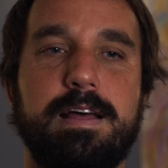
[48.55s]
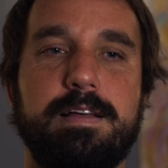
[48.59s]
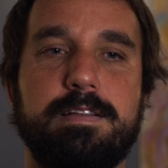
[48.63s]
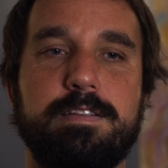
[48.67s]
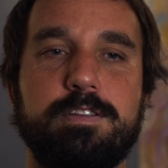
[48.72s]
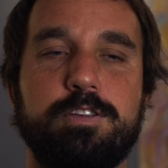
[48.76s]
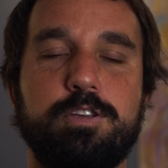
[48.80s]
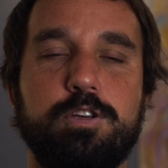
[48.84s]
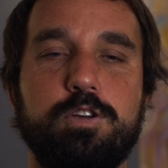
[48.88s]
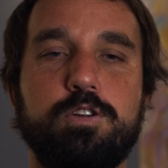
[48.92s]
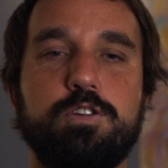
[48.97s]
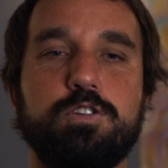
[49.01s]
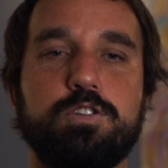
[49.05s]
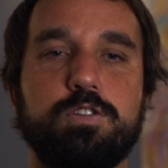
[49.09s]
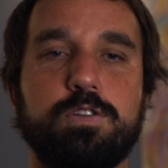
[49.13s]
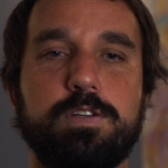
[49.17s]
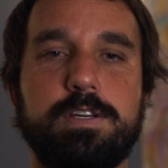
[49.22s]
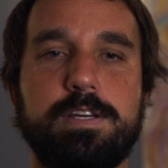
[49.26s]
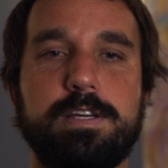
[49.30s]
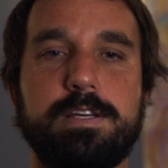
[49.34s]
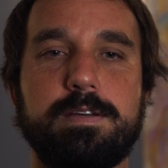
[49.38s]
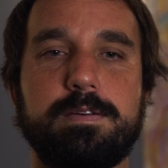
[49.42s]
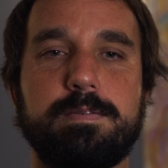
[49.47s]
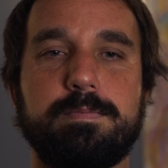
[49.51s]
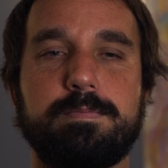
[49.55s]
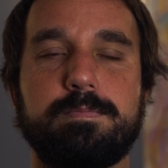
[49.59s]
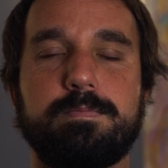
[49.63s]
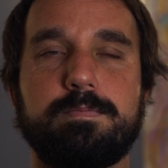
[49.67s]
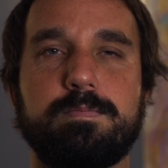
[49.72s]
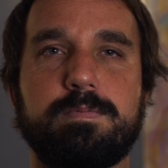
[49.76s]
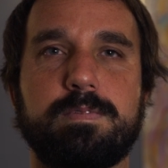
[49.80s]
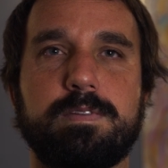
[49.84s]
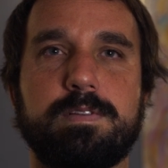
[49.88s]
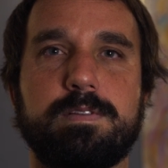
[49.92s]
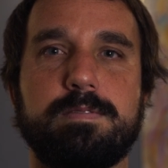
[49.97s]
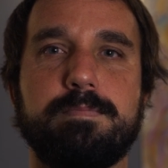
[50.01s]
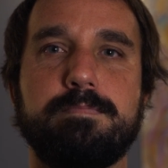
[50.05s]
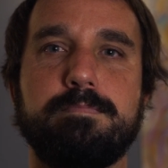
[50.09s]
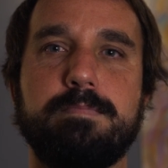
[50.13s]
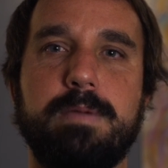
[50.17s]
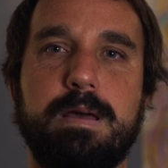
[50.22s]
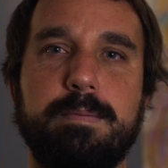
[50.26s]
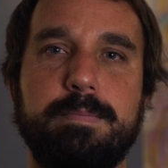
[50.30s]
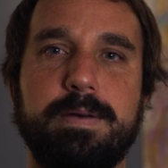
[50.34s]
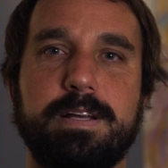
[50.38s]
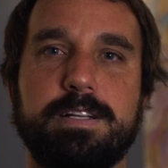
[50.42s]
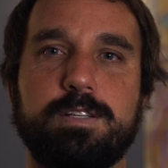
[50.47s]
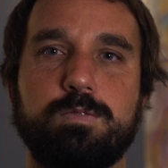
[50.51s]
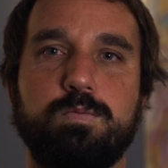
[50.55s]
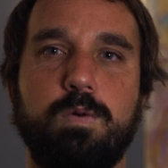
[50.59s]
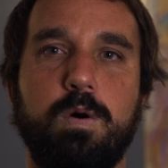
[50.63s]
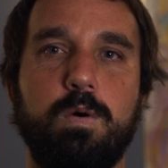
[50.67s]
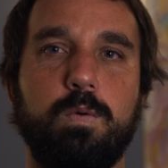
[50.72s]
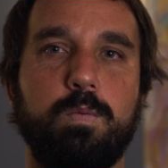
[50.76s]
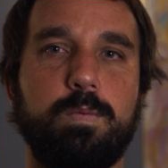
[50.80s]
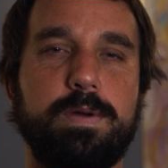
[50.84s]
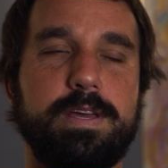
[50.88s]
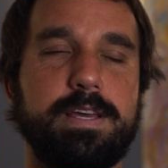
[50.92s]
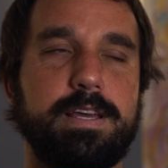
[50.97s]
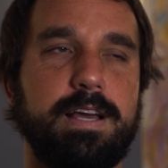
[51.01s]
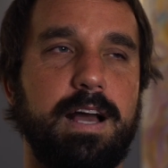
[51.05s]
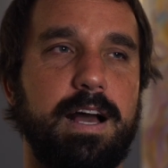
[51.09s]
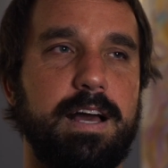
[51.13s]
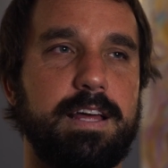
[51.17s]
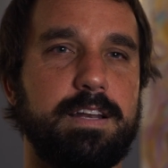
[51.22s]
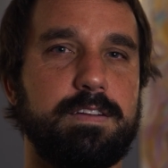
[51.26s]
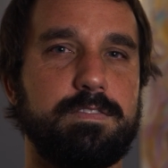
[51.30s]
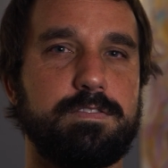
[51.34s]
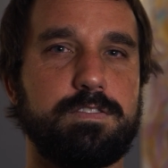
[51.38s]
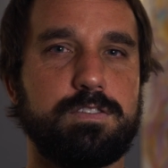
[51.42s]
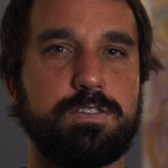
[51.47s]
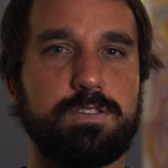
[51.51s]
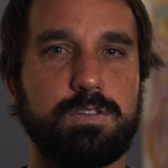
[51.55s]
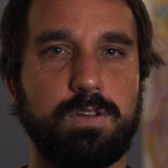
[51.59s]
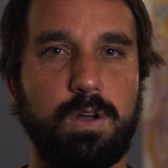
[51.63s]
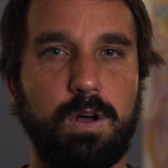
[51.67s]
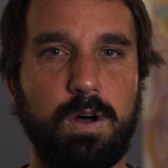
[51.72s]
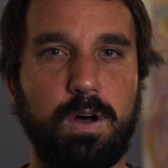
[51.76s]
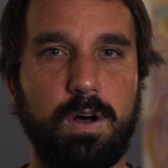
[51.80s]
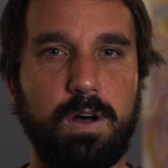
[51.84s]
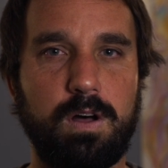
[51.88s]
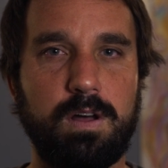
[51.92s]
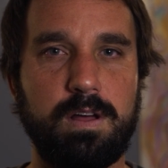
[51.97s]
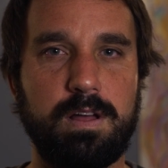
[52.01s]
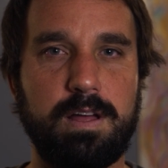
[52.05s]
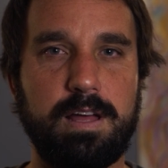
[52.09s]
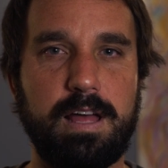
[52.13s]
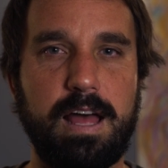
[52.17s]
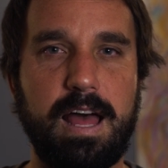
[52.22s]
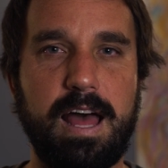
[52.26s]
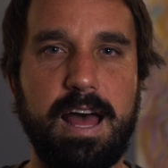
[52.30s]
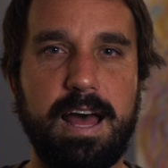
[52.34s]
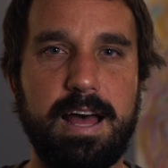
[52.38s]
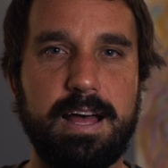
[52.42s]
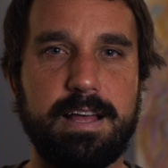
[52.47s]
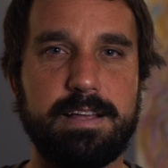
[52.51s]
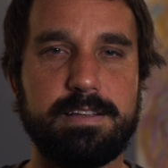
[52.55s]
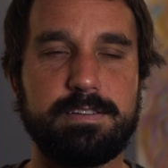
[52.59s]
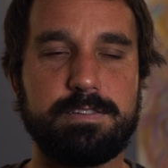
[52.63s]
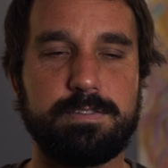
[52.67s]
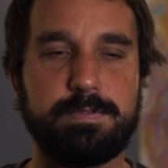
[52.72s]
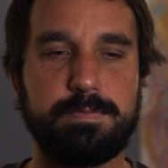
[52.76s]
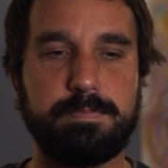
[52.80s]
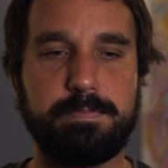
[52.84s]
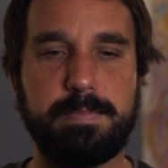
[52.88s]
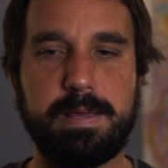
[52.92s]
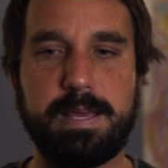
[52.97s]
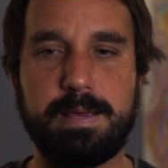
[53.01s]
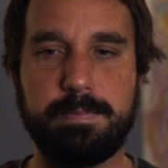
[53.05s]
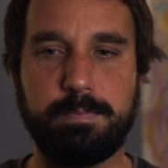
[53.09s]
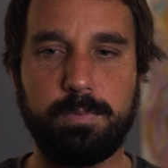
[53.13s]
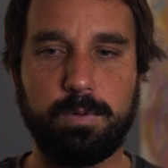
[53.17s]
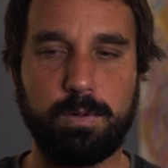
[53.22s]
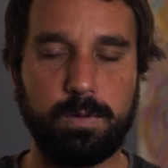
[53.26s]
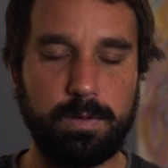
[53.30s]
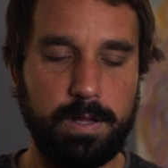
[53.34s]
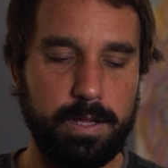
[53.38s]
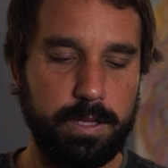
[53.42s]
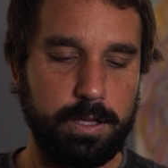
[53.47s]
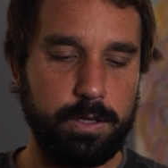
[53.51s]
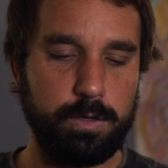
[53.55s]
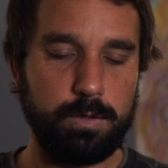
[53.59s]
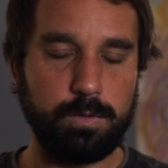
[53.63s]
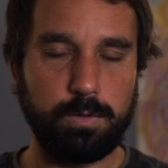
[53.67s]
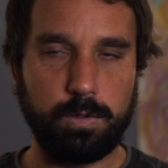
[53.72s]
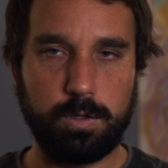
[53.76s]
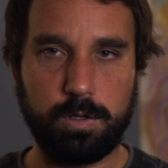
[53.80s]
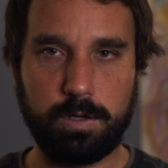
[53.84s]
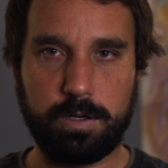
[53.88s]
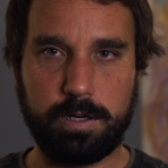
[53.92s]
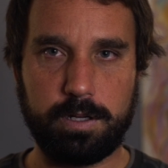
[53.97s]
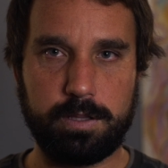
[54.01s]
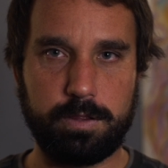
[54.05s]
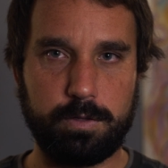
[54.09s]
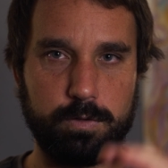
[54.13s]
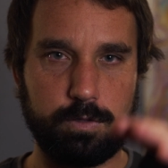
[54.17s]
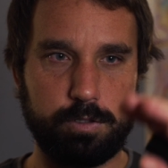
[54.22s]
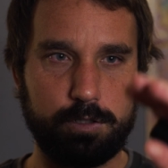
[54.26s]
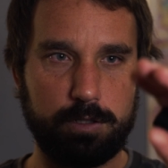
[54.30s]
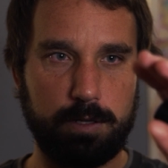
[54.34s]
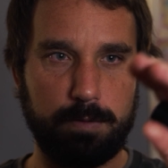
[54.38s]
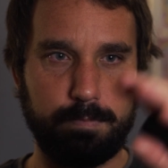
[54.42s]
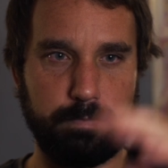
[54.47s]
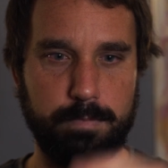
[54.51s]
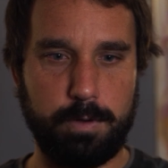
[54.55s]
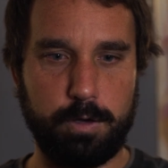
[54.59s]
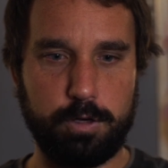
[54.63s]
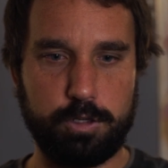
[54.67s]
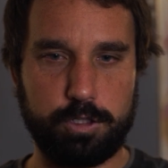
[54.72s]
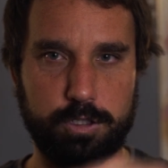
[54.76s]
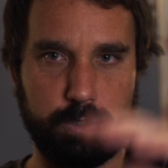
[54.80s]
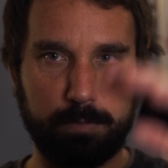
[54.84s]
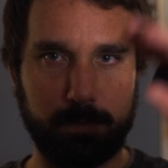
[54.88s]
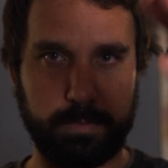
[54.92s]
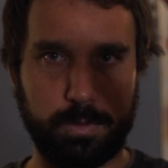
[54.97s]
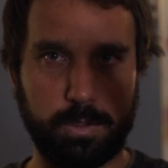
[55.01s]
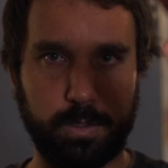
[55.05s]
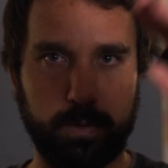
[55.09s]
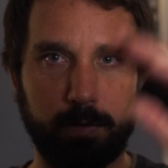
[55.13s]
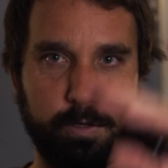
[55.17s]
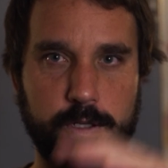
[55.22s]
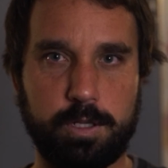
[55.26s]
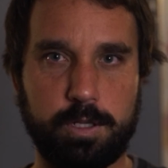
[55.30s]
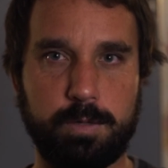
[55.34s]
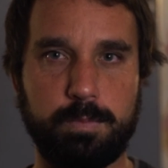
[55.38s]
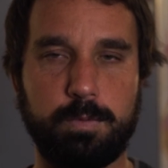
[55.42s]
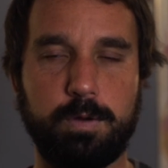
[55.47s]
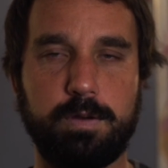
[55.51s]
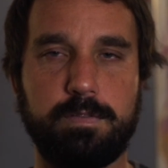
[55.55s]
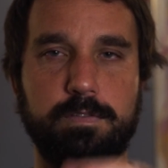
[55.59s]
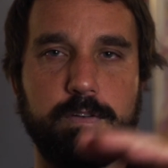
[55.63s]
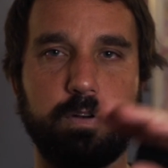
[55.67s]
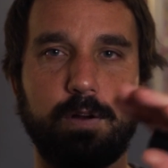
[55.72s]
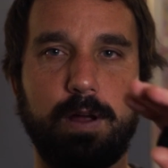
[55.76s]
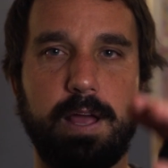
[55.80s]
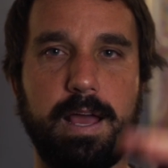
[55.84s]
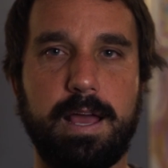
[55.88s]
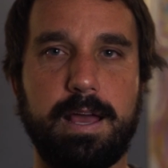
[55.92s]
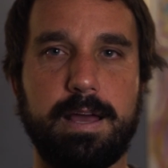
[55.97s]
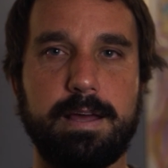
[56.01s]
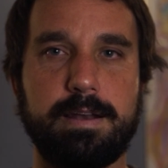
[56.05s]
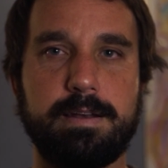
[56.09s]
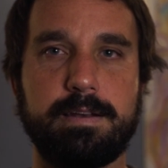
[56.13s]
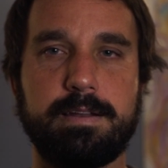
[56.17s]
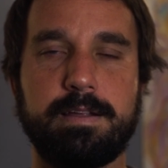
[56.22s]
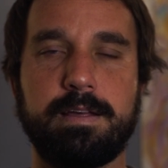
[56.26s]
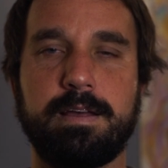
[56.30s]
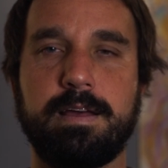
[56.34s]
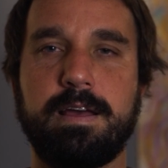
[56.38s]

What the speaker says: usually mimicked what we kind of saw as people. Like, you look and there's some motion blur and you move your hand.